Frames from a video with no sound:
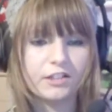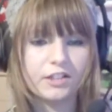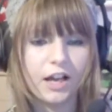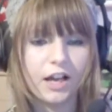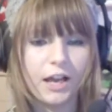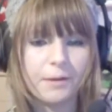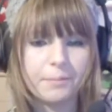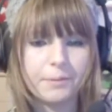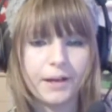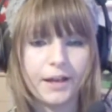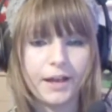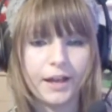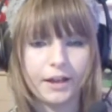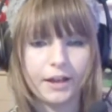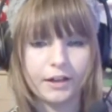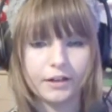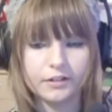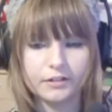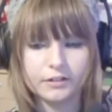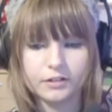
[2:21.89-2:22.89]

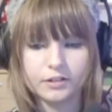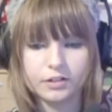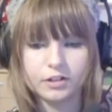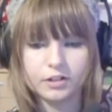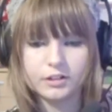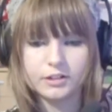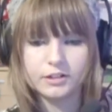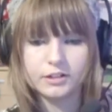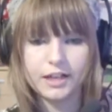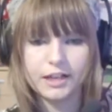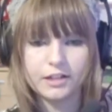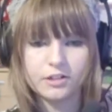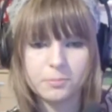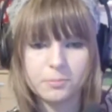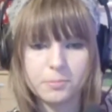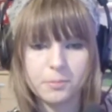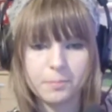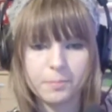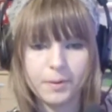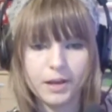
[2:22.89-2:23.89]
diaper. God's sake,
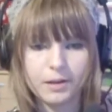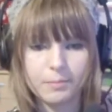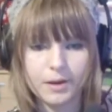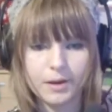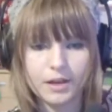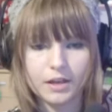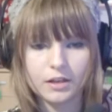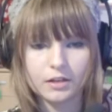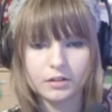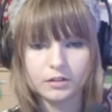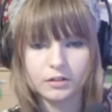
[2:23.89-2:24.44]
stupid baby.